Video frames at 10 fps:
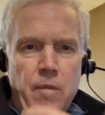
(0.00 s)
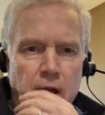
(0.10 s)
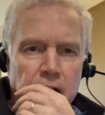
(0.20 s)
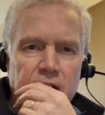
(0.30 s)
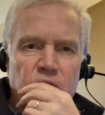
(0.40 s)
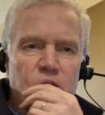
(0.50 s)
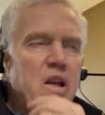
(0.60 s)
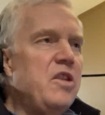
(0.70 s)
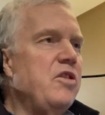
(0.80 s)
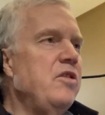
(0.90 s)
Hello,
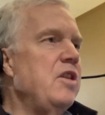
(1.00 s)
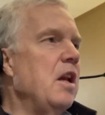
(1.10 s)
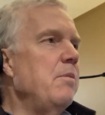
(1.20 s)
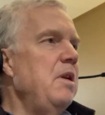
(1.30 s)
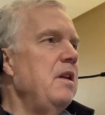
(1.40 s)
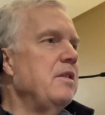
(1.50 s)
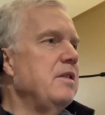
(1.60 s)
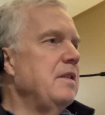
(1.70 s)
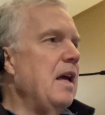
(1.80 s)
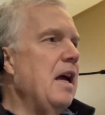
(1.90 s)
ladies and gentlemen. It's
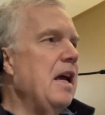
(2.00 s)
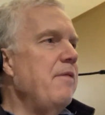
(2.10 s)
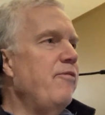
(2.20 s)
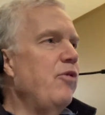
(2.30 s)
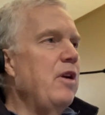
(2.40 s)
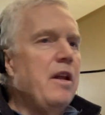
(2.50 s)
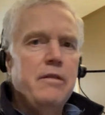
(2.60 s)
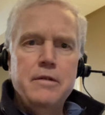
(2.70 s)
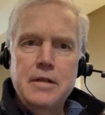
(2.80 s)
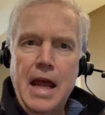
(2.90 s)
time for
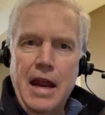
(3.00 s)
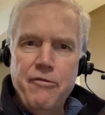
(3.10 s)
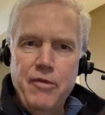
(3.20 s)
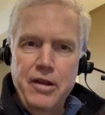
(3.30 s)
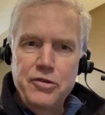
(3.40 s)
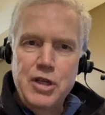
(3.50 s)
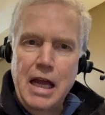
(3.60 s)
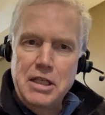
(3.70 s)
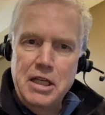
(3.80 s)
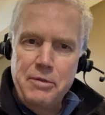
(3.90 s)
another chat with
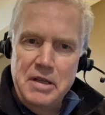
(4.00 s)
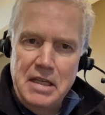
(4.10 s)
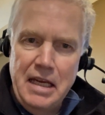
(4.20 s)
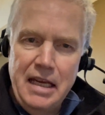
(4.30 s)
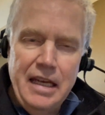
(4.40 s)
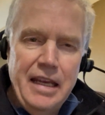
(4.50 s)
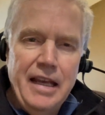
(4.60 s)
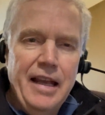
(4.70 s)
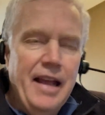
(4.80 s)
ChatGPT.